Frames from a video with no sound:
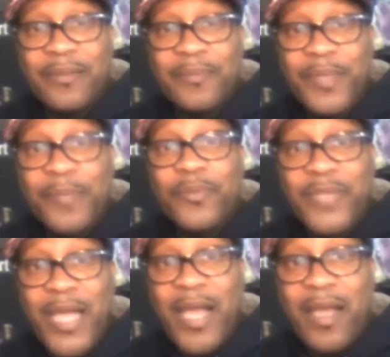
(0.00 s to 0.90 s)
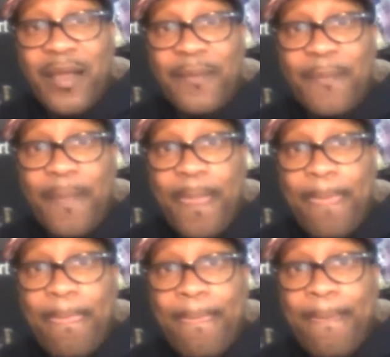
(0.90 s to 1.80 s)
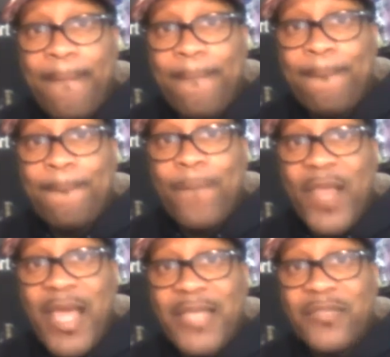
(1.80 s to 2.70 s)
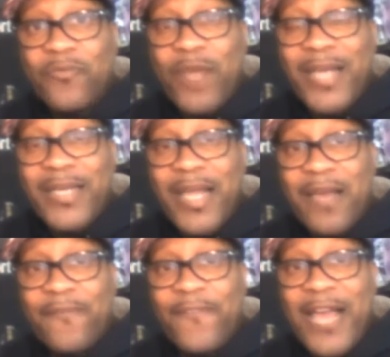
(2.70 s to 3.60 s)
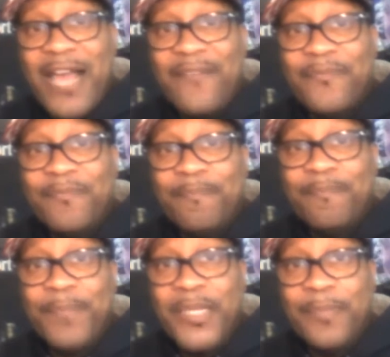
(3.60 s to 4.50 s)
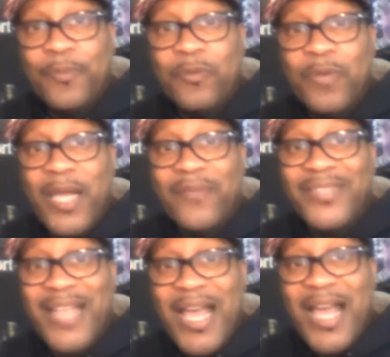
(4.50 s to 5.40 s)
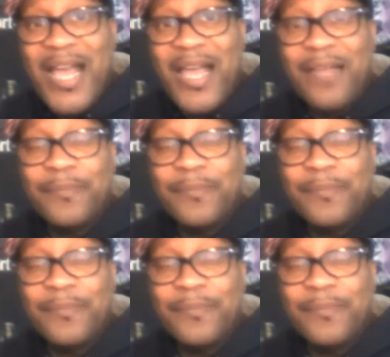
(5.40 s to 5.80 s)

People died. As of right now, 5 people have died.